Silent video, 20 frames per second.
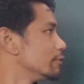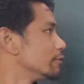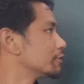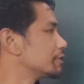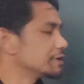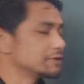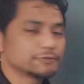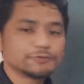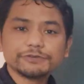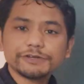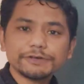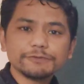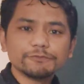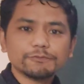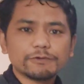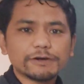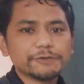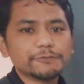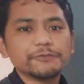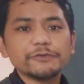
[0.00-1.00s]
Okay, today
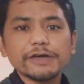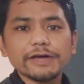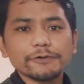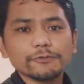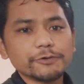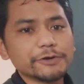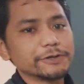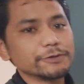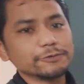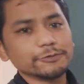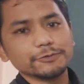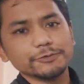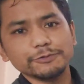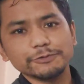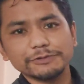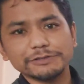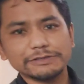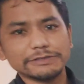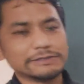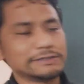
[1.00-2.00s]
what we are going to
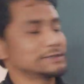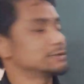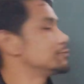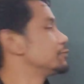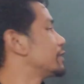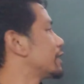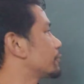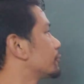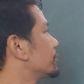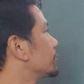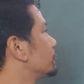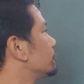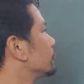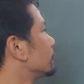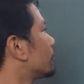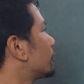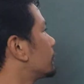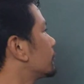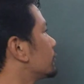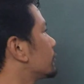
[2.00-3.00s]
do is we are going to
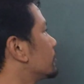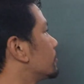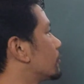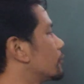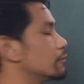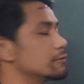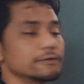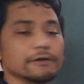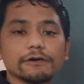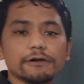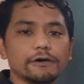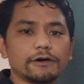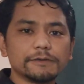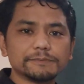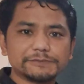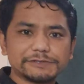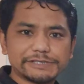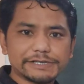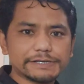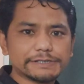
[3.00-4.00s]
learn about
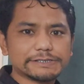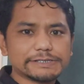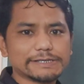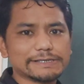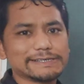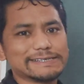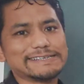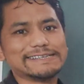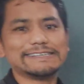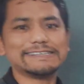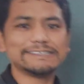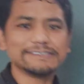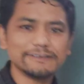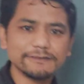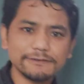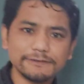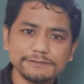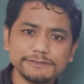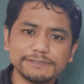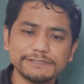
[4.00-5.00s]
object in
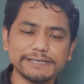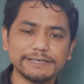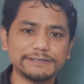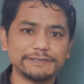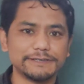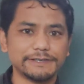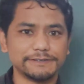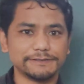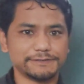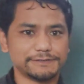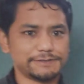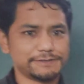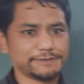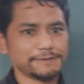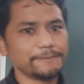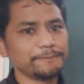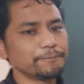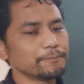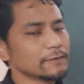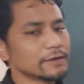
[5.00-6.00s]
a
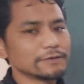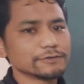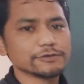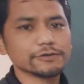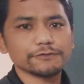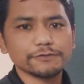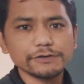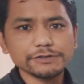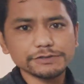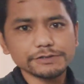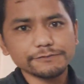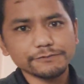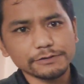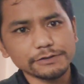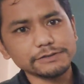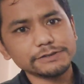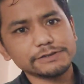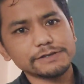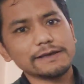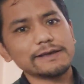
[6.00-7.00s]
sentence. So first of
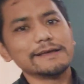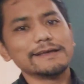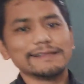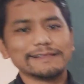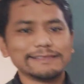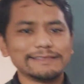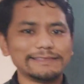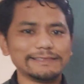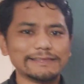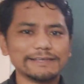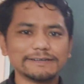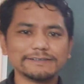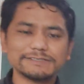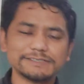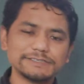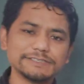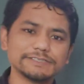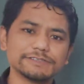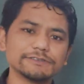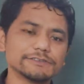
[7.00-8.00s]
all, let
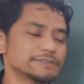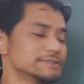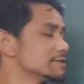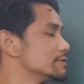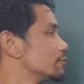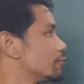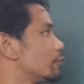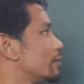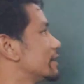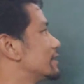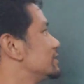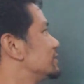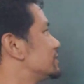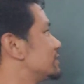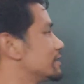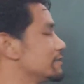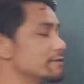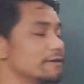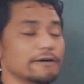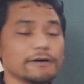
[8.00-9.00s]
us discuss what
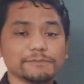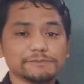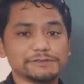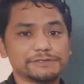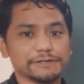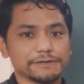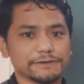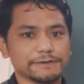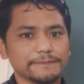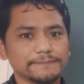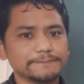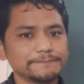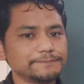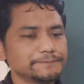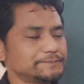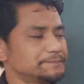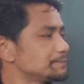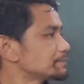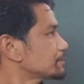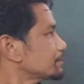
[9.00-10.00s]
is an object.
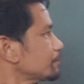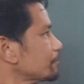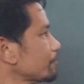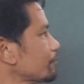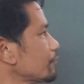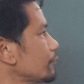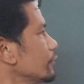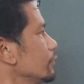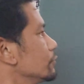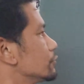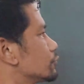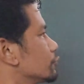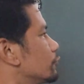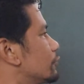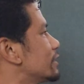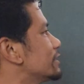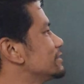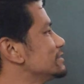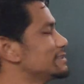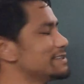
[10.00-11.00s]
So
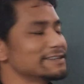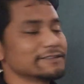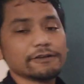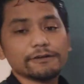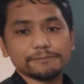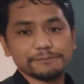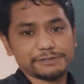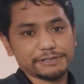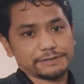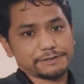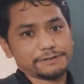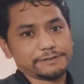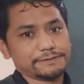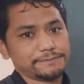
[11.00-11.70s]
what is an object?